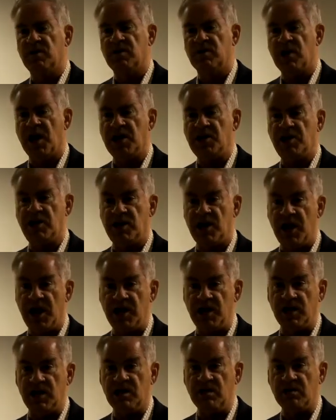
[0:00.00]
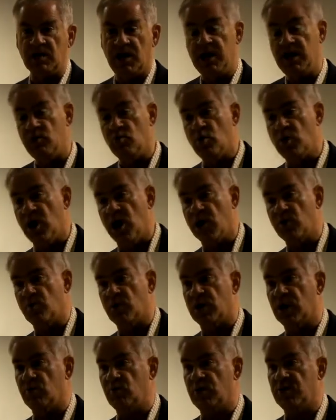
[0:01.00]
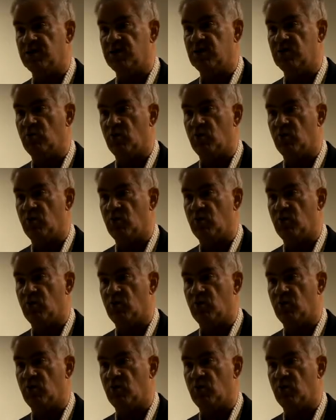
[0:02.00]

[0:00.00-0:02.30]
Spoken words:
1980, 81, when I went to